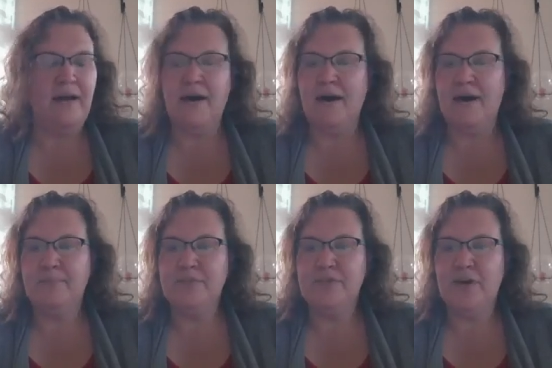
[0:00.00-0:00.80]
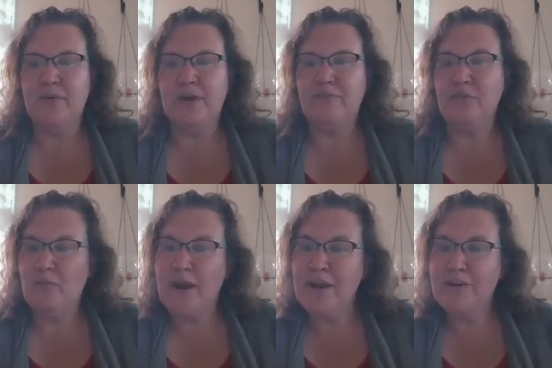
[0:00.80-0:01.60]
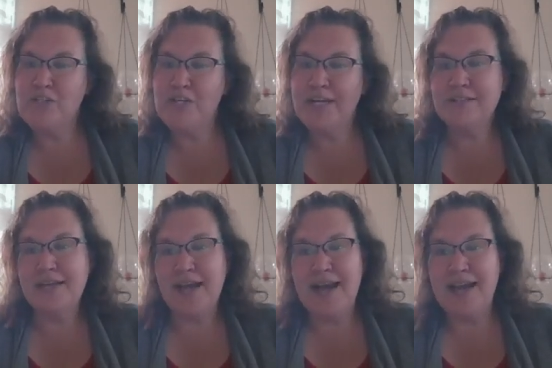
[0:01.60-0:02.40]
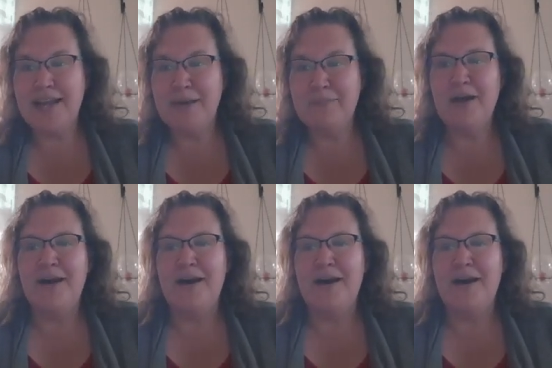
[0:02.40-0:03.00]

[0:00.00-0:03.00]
Um, so if you're wearing your jeans like I am,